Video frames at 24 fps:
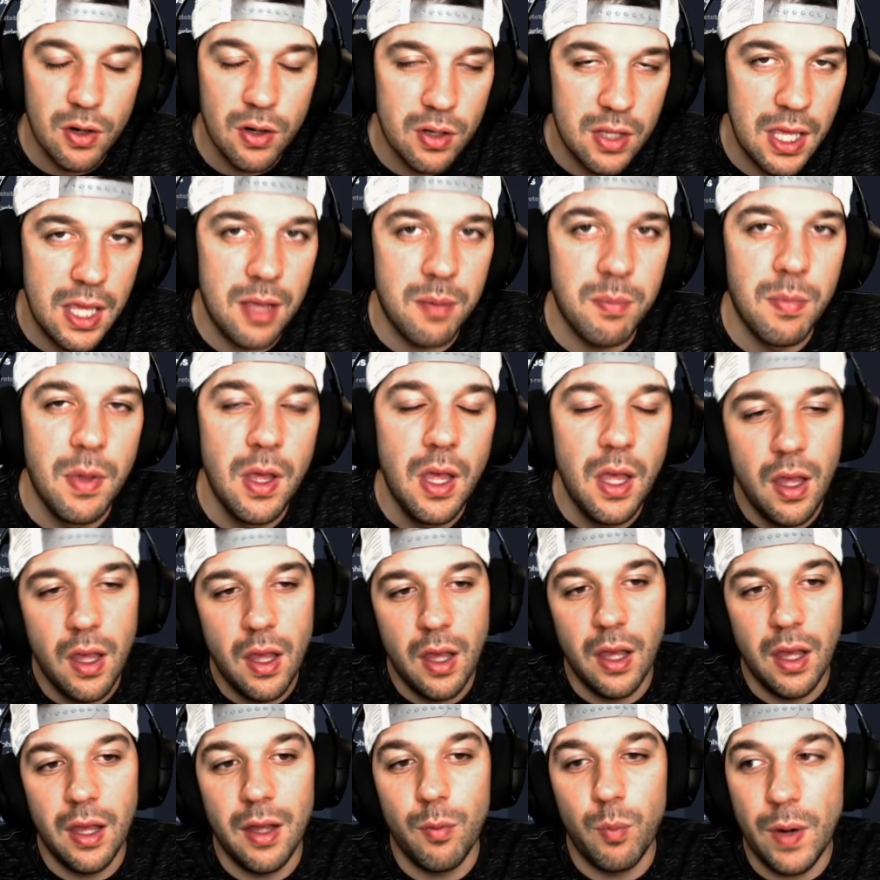game.
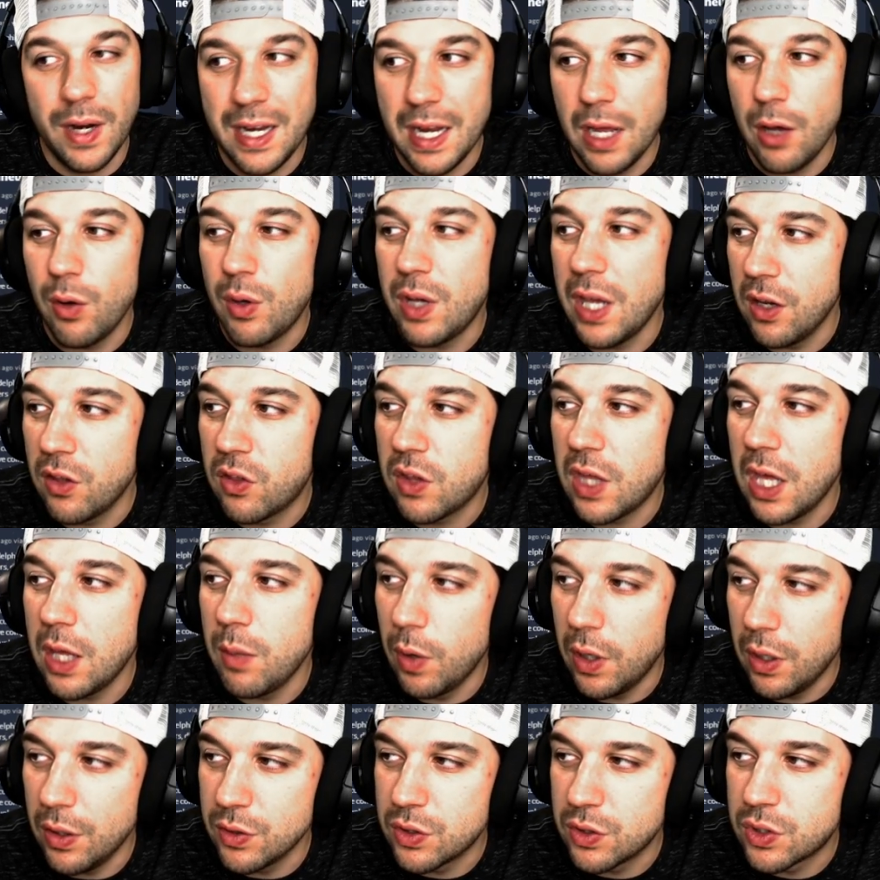Right now, Kenneth
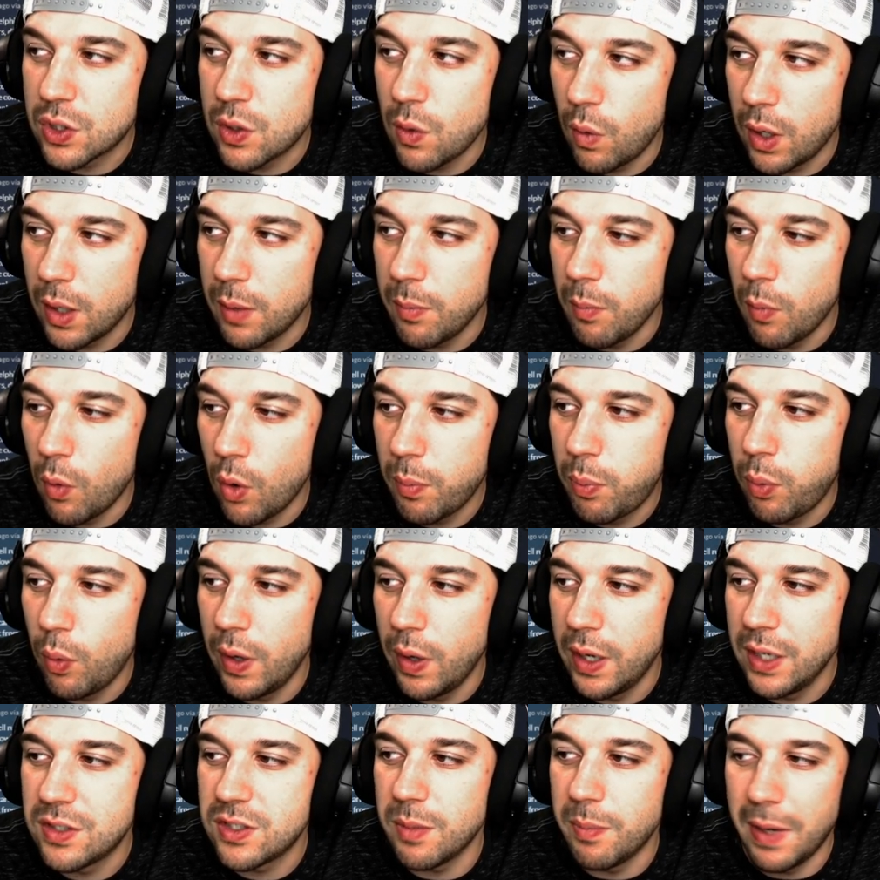Gainwell is scoring more
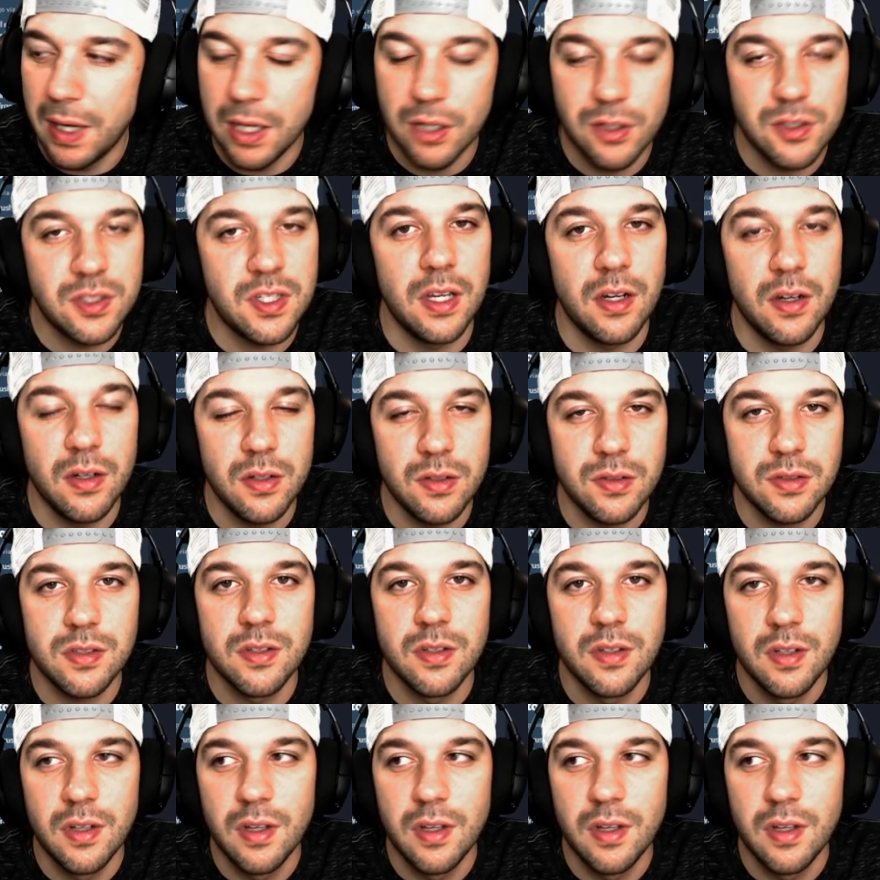points than Miles Sanders.